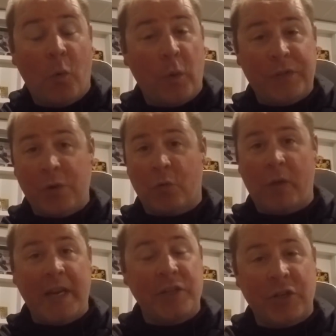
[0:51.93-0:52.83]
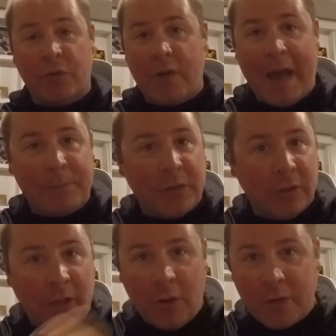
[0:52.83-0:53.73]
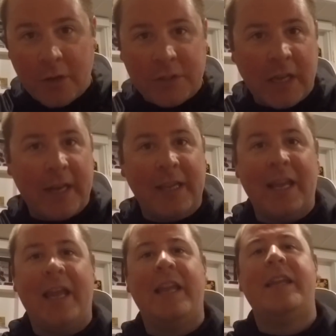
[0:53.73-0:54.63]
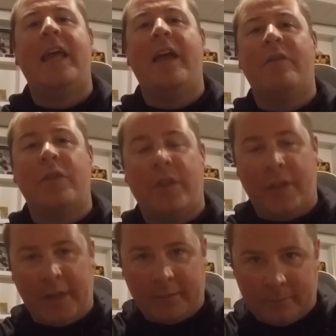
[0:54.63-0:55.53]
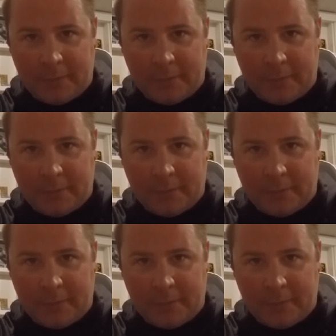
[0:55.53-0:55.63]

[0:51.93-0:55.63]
with the Ranger Raptor logos on it and everything.